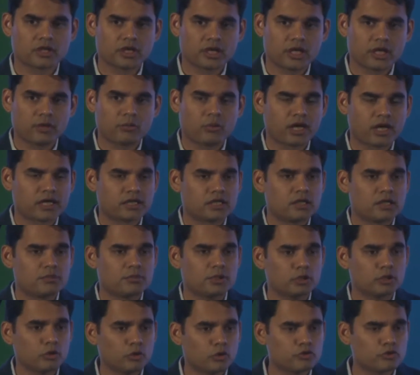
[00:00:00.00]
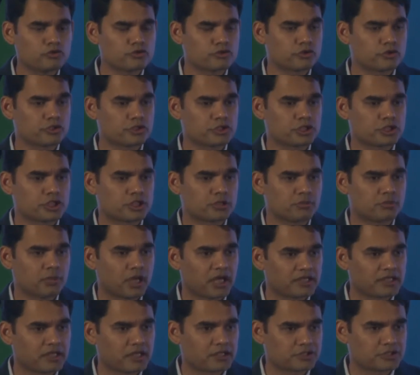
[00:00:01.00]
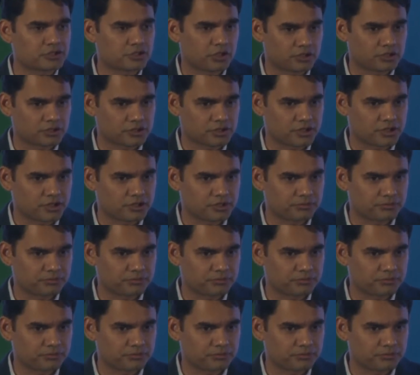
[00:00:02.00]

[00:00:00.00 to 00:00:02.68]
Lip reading: a white label loan so that she can buy that starter kit.